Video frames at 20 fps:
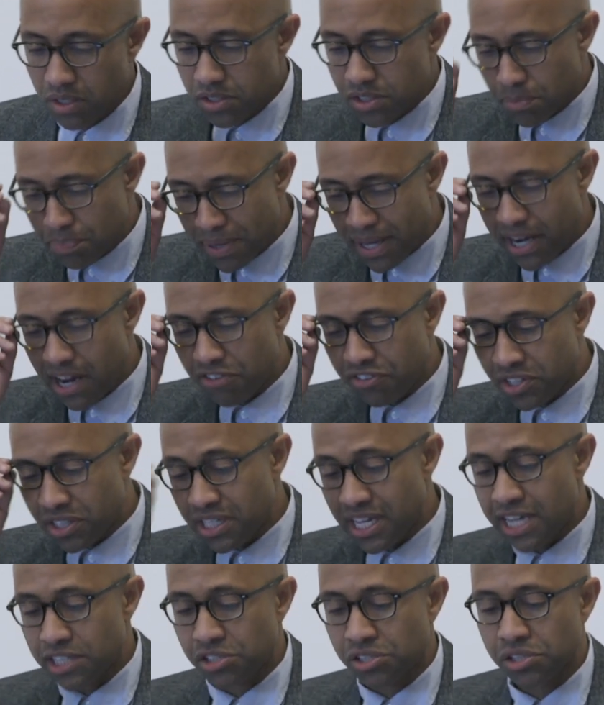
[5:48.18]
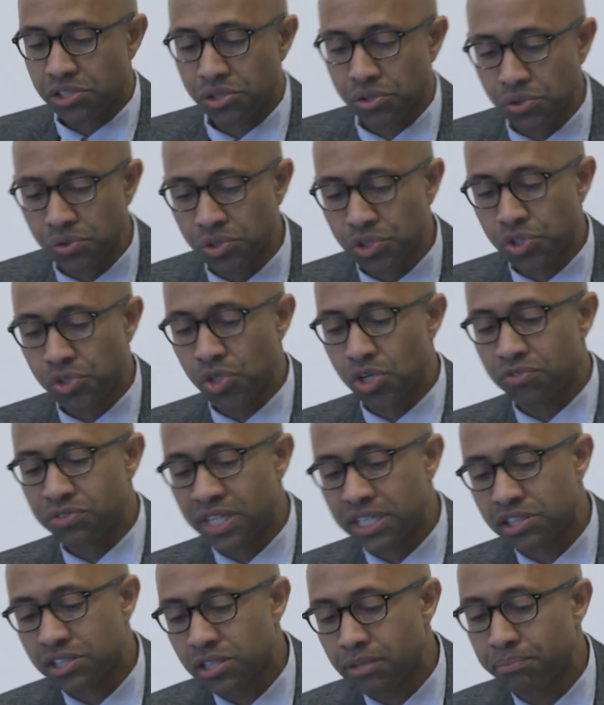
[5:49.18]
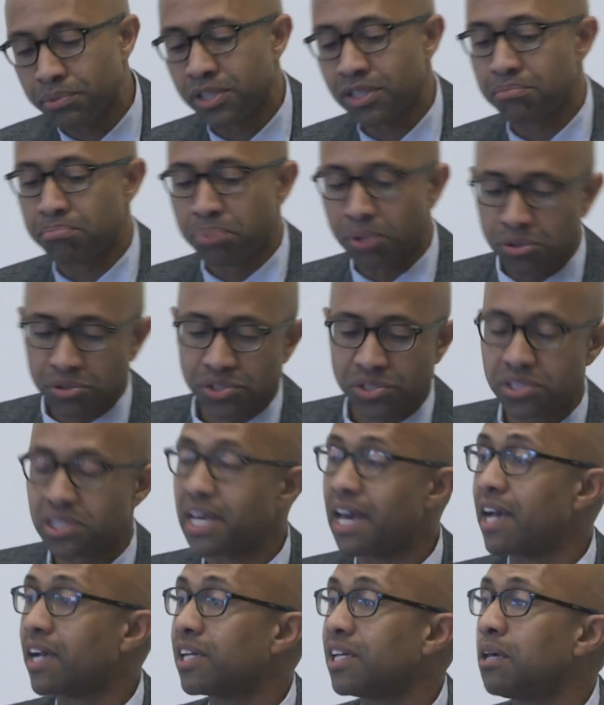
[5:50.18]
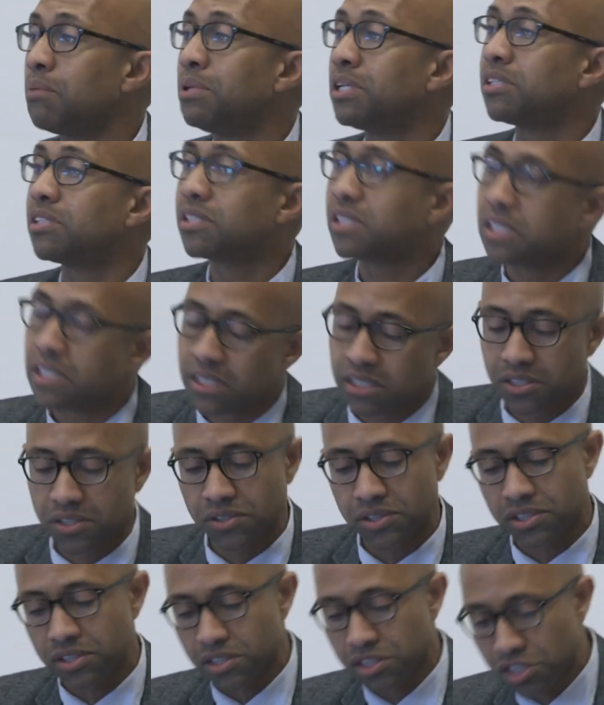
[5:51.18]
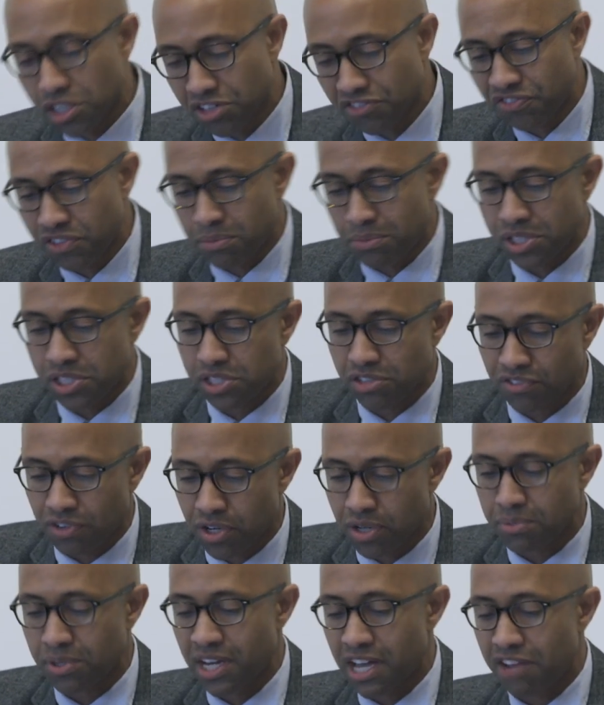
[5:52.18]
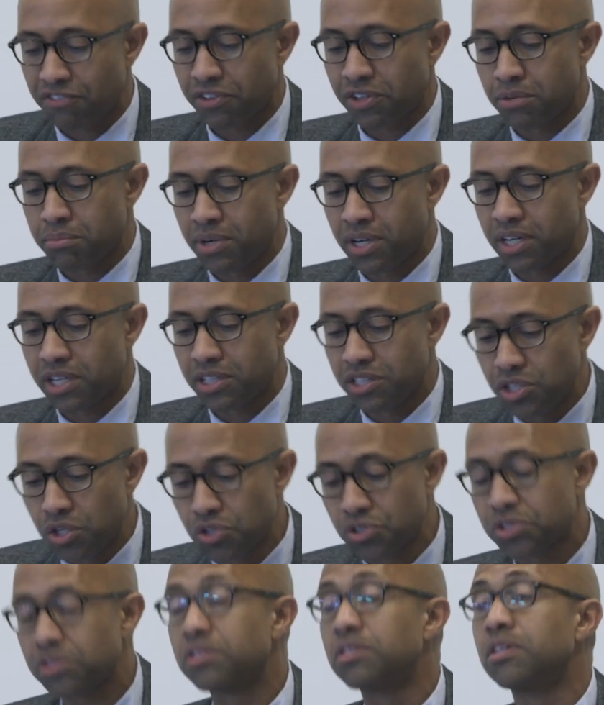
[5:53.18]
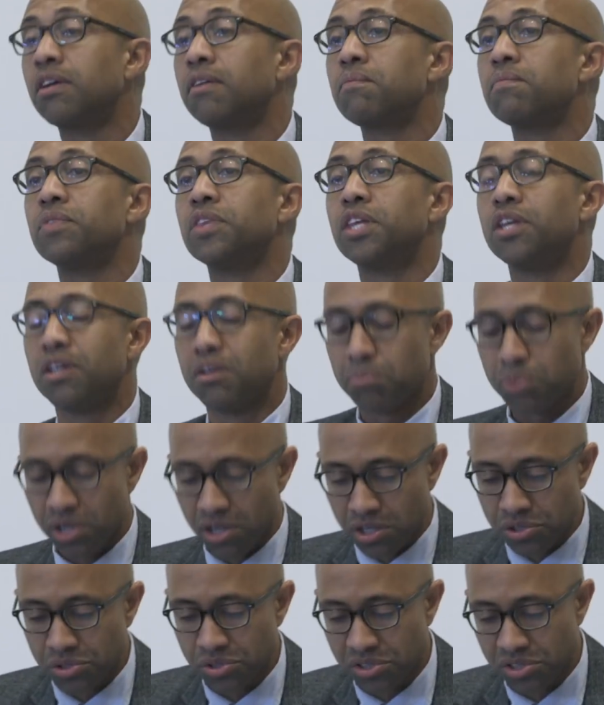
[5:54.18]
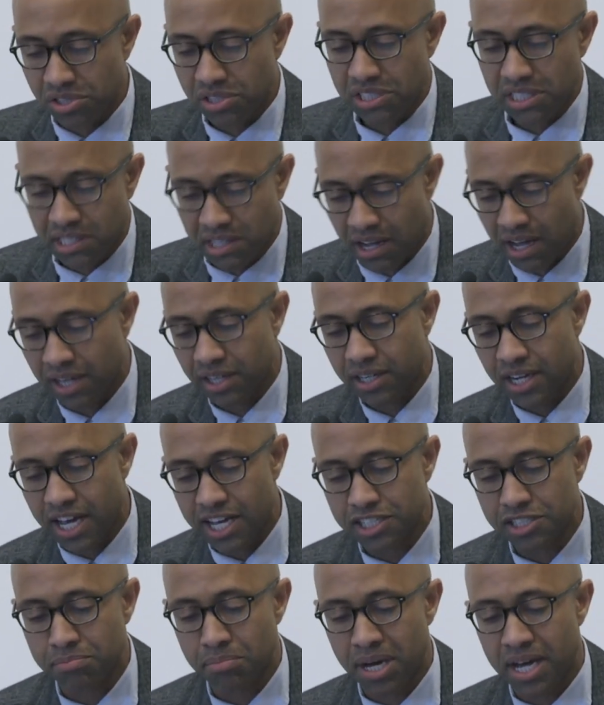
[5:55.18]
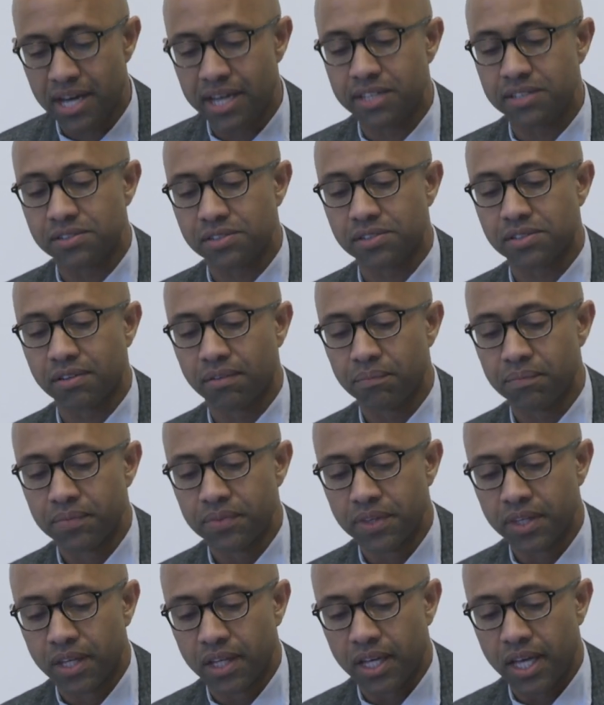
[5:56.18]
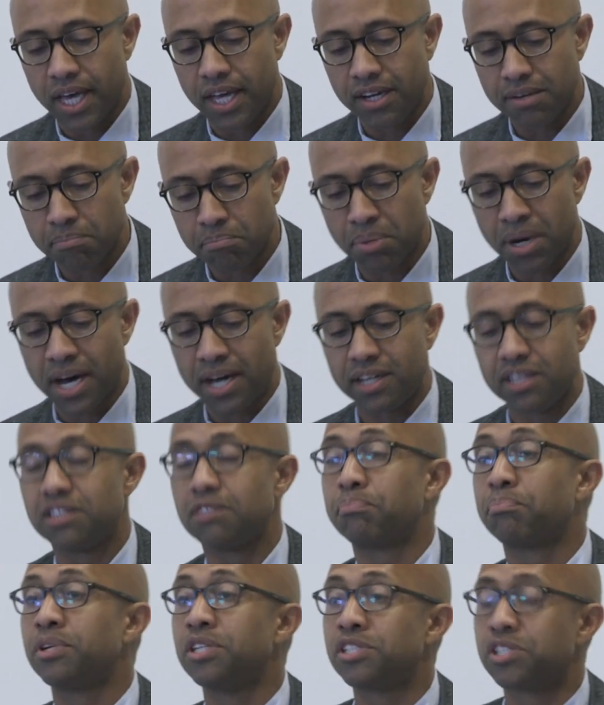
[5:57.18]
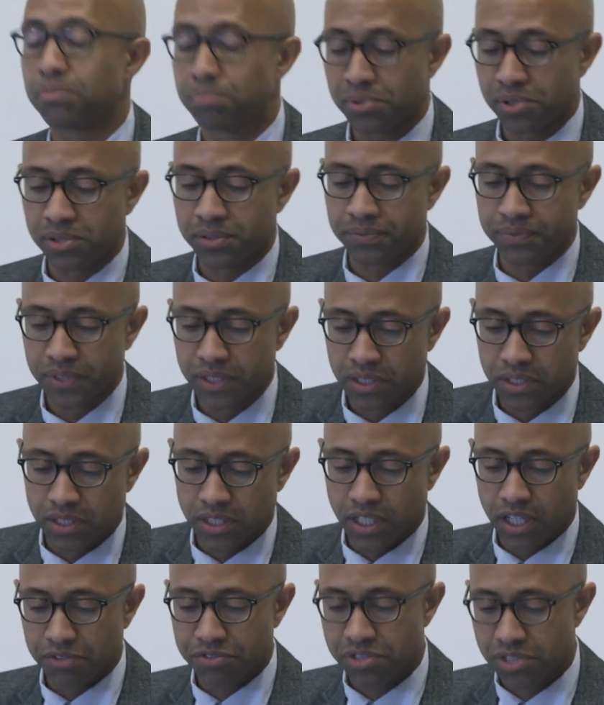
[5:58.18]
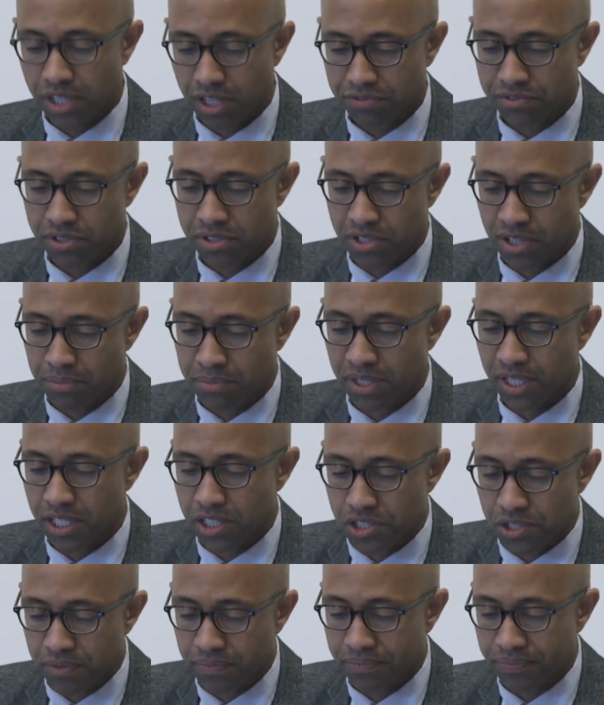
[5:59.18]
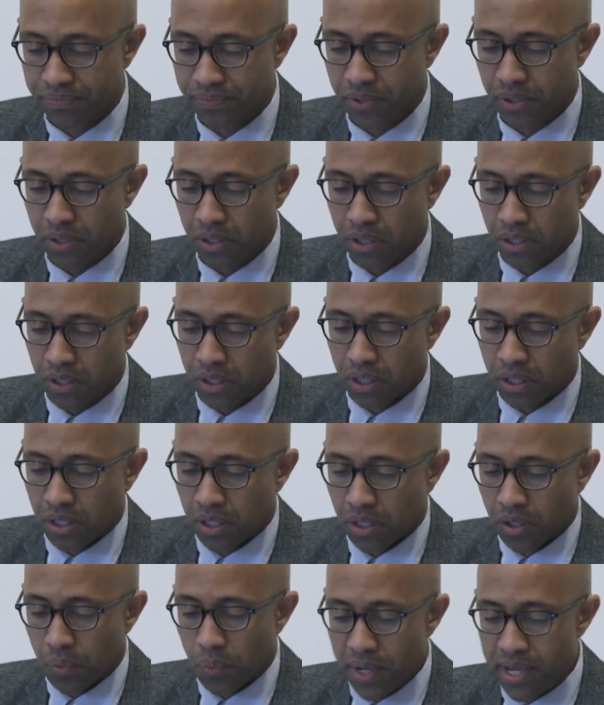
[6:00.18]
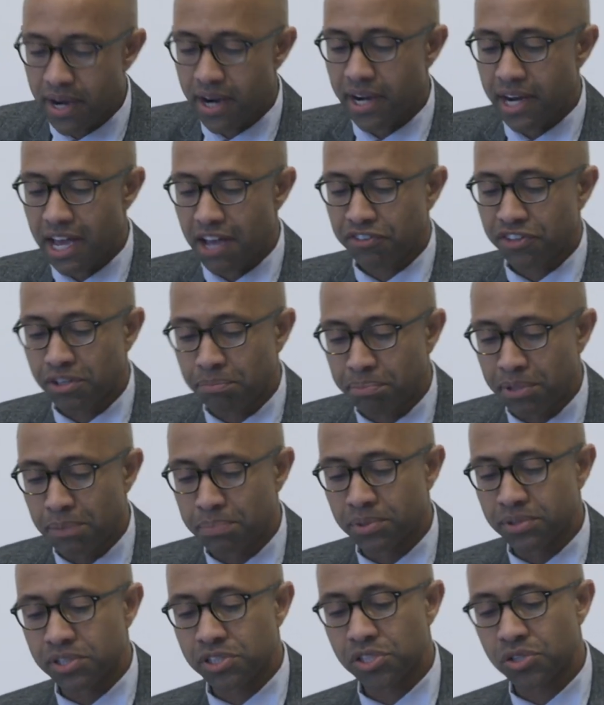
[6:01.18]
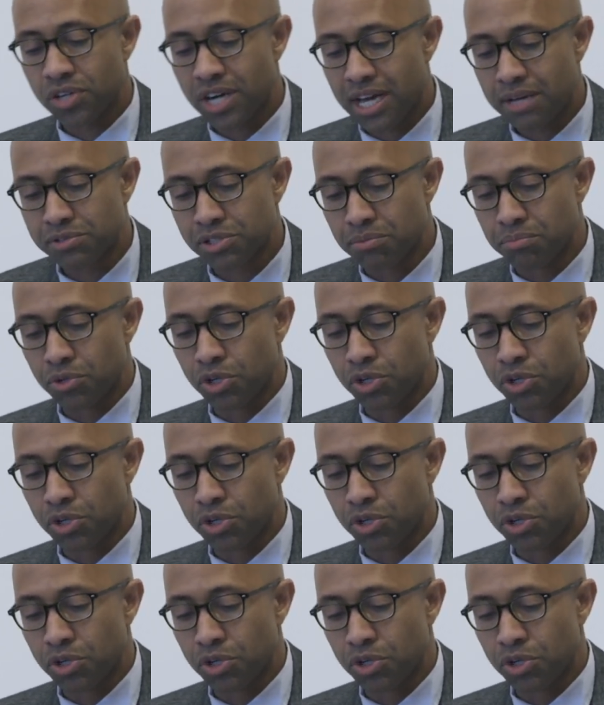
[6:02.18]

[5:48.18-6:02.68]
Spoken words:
So Pan-African nationalist schools strove not simply to bolster the academic skills and self-image of urban African American youth, but also to decolonize minds and embody the principle of self-determination. We Are an African People describes a